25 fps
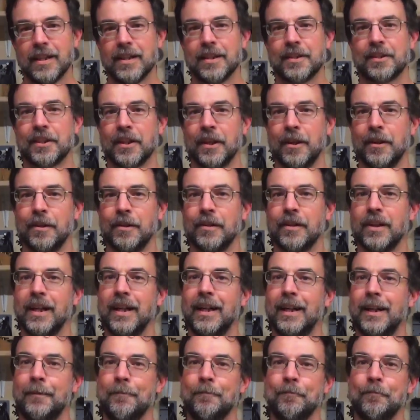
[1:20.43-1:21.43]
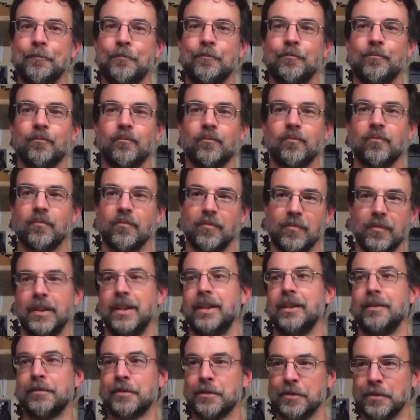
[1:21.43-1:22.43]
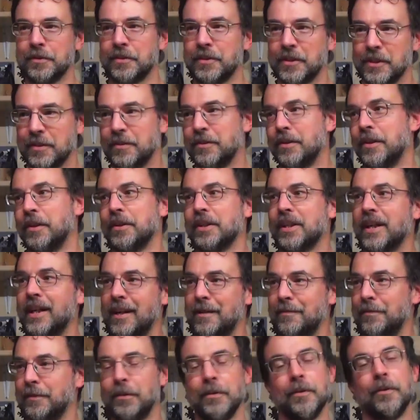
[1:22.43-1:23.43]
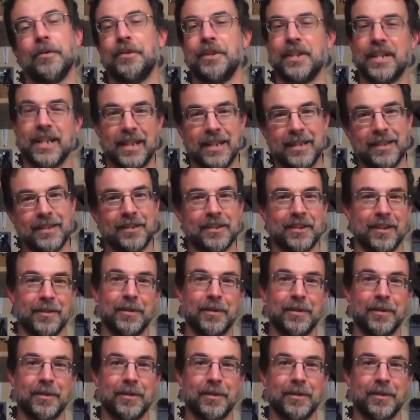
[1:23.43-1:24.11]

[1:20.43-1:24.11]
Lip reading: So I, of course, do not have all the guns.